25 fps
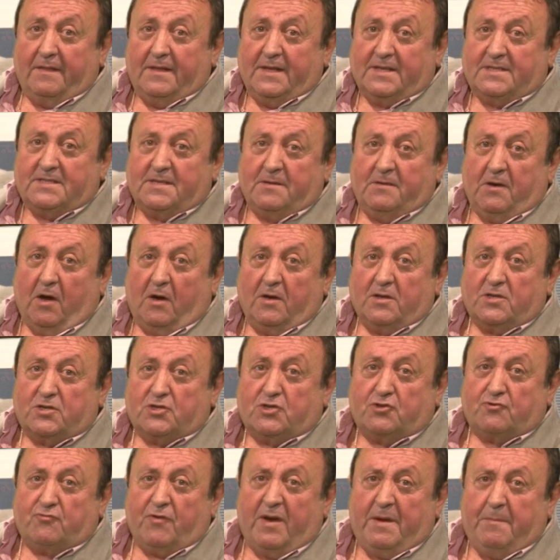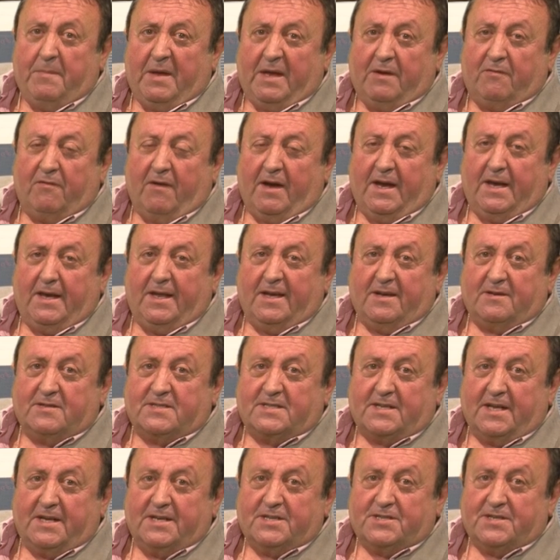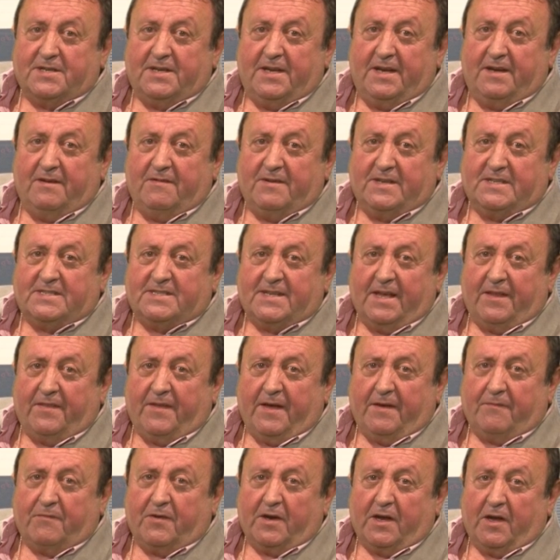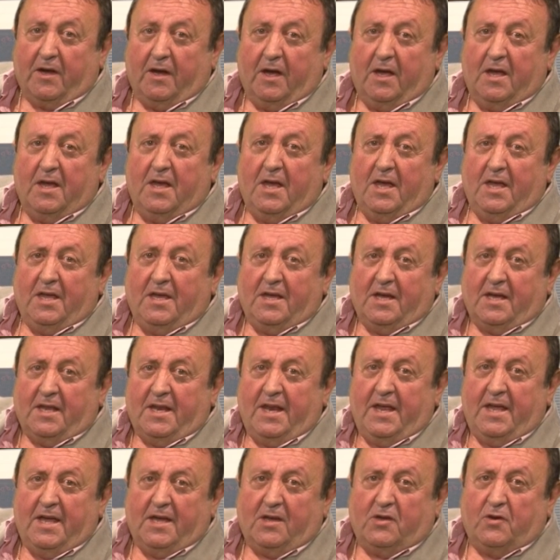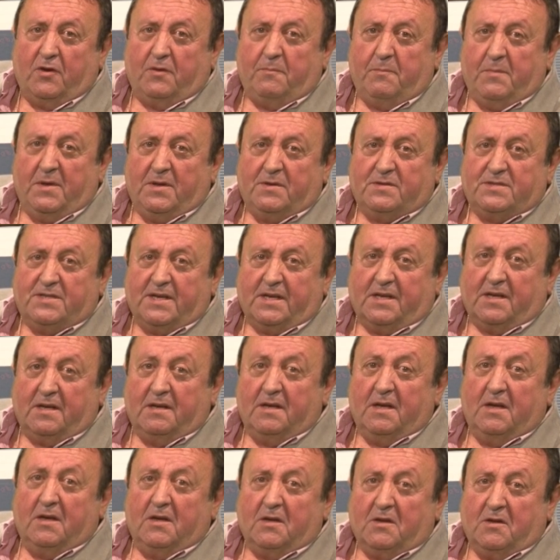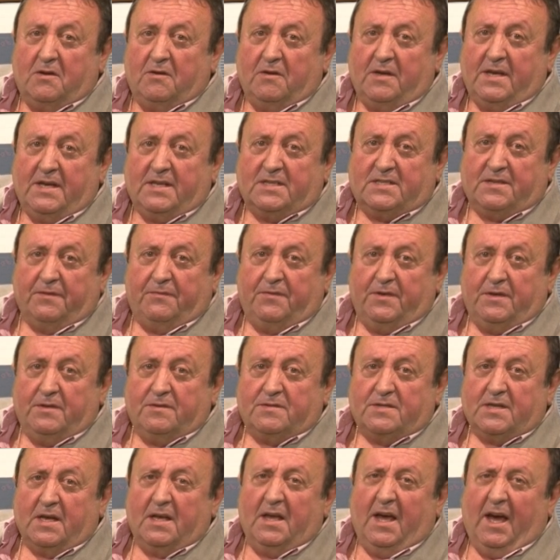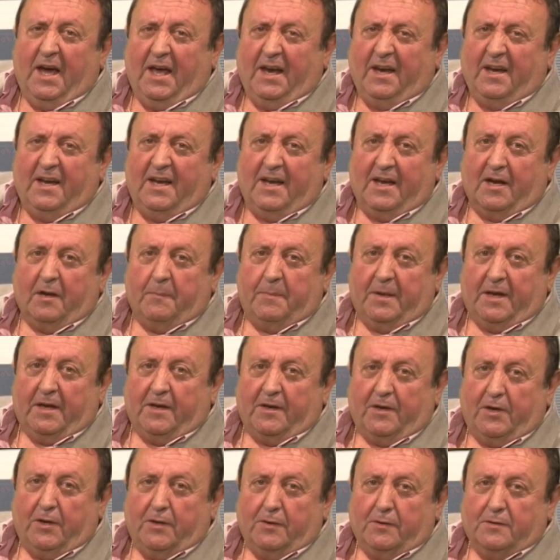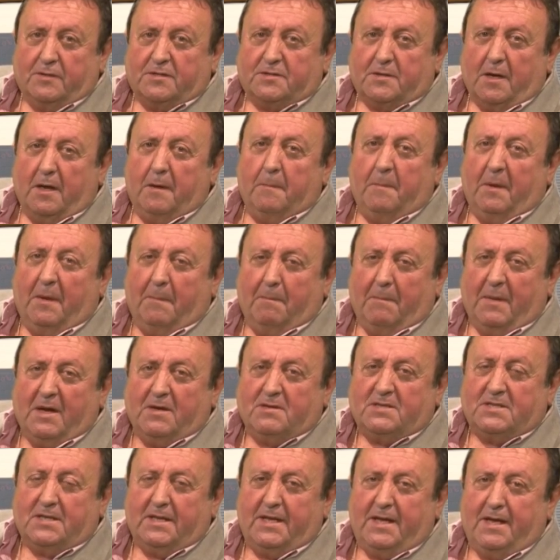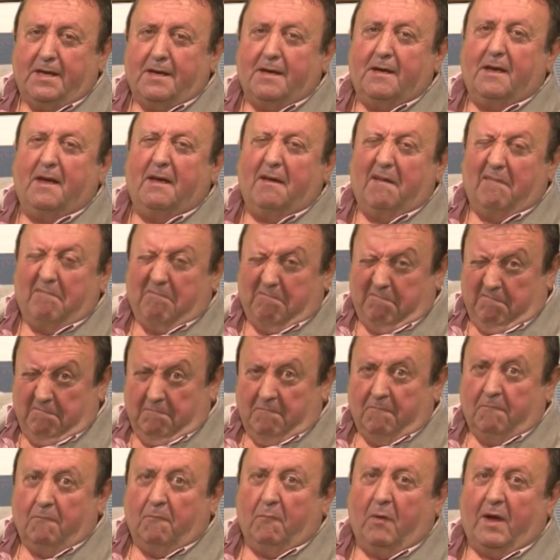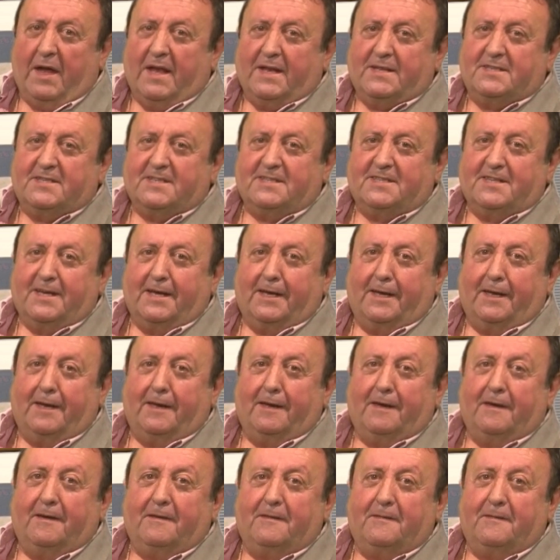That's a streaming radio station here in South Africa. You can hear good music, good interviews, and a little bit of news, but mostly we entertain.